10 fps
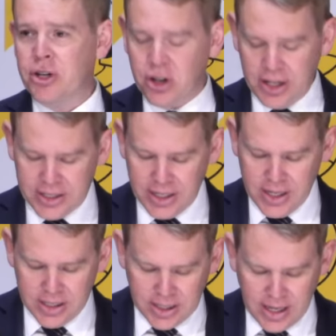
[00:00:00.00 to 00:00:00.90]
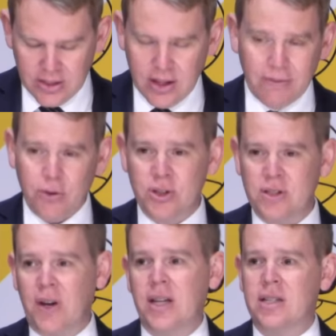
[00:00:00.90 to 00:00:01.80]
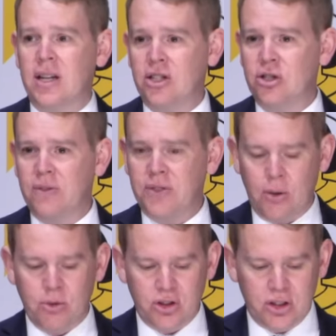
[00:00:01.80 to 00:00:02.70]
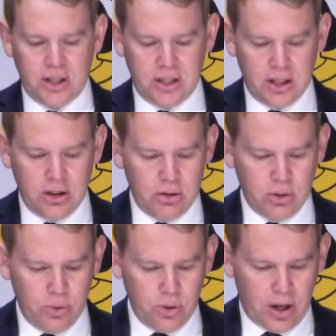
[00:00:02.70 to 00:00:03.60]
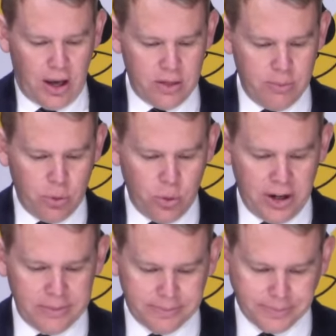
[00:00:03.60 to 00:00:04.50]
night to get their first vaccination if they wish to continue to work at the border.